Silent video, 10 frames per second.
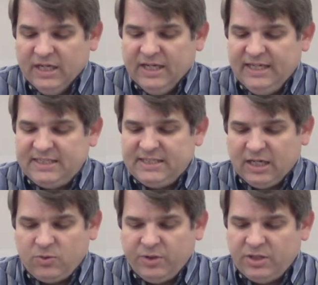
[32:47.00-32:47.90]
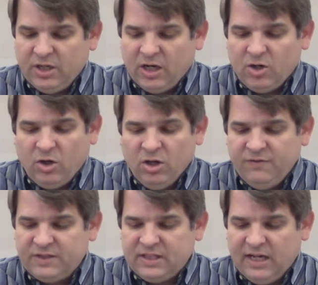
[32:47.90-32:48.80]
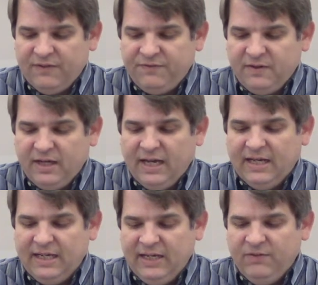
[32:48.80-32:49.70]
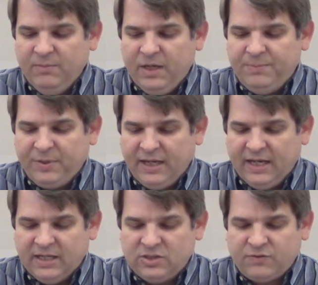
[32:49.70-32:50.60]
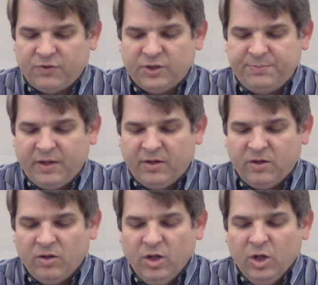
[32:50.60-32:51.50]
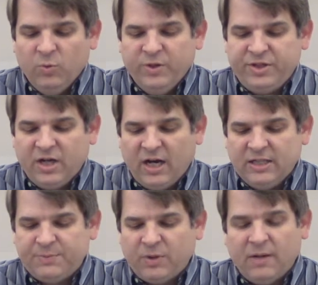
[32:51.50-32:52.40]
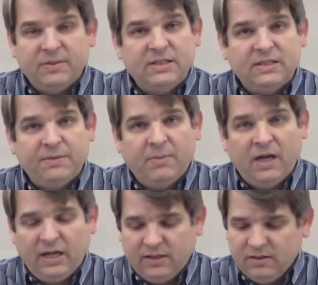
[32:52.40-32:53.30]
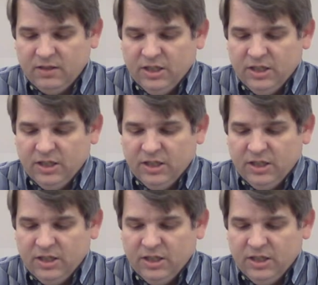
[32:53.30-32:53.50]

He stuck with God all of his life and even made plans for his burial with God's promises in mind.